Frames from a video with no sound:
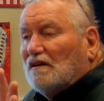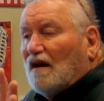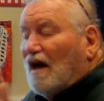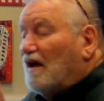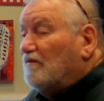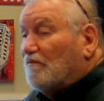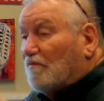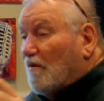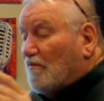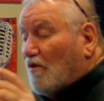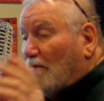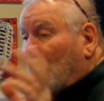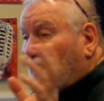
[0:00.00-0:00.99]
And
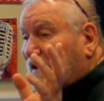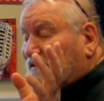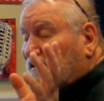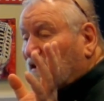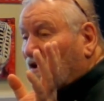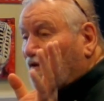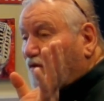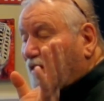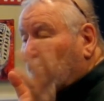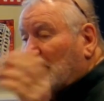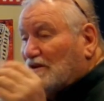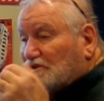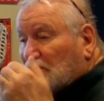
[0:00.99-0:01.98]
brought back,
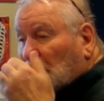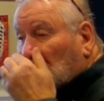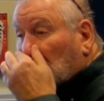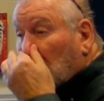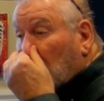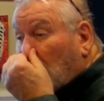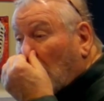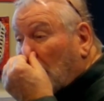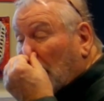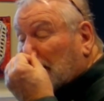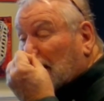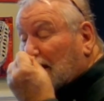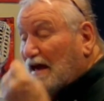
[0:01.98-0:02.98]
women and children, and brought
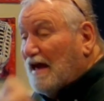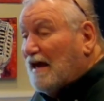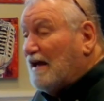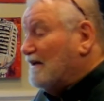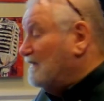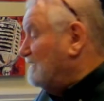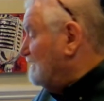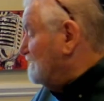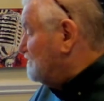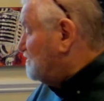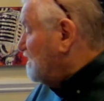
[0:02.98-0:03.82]
back the king, and